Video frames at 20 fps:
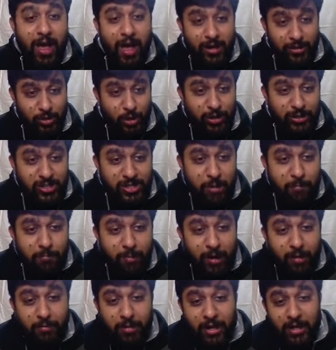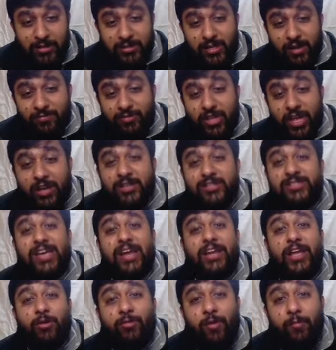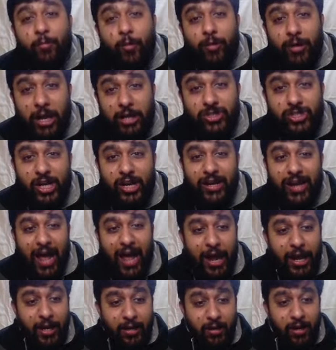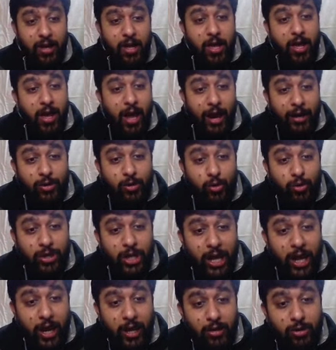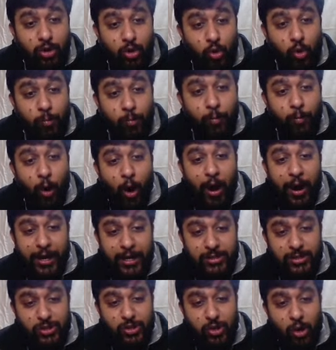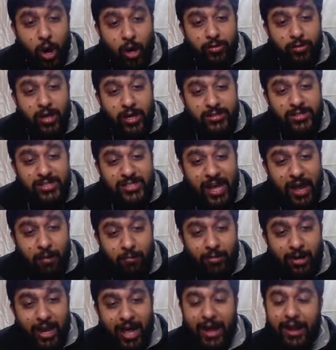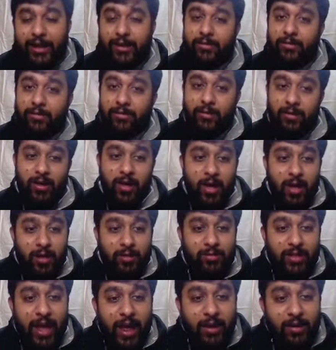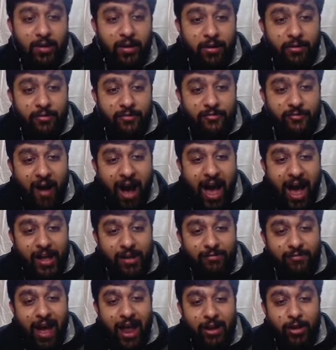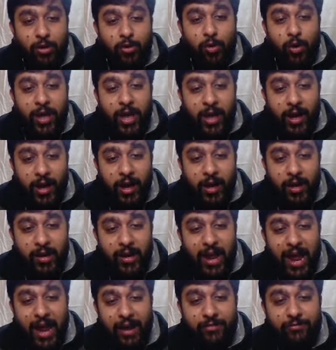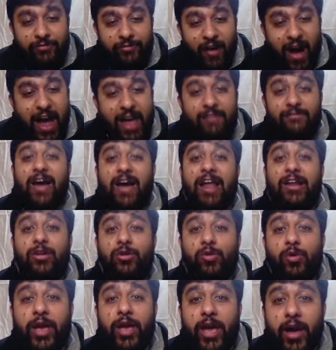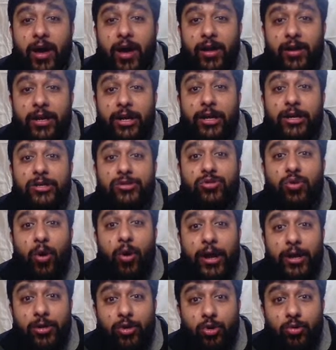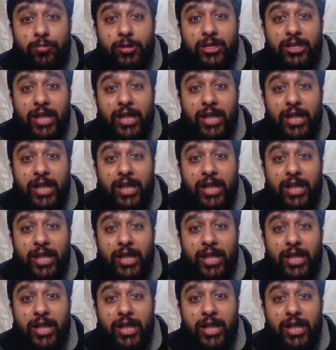So it simply means if there is an equipotential line and you take 2 points on the same line, then phi value here and phi value here, it is going to be